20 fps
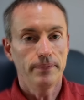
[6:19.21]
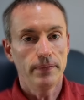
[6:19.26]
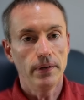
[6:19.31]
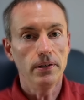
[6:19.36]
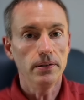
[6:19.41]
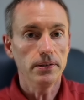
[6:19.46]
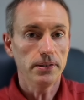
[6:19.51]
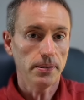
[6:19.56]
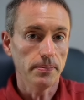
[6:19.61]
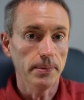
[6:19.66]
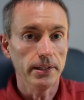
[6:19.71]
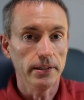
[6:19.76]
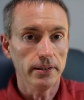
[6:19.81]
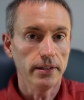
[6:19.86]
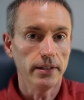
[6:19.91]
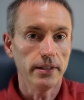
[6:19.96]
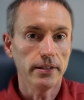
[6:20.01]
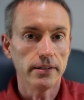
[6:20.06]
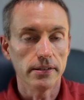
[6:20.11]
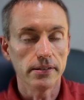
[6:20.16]

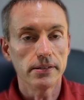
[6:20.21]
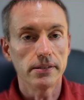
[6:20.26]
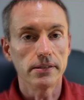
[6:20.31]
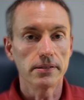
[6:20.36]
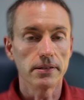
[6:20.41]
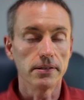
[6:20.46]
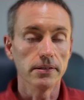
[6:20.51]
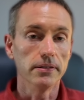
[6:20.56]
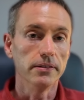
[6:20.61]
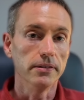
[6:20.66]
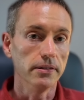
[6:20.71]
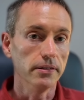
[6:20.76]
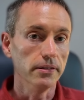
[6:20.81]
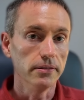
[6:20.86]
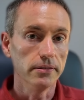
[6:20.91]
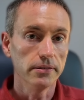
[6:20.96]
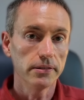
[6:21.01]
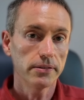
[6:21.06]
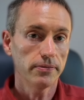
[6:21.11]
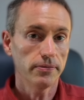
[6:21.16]
ultimately, this is good
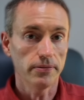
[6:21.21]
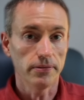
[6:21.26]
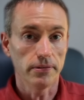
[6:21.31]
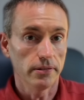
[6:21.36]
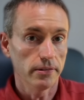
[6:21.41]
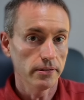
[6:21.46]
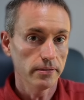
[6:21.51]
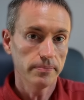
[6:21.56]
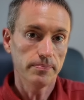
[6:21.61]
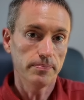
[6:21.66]
news for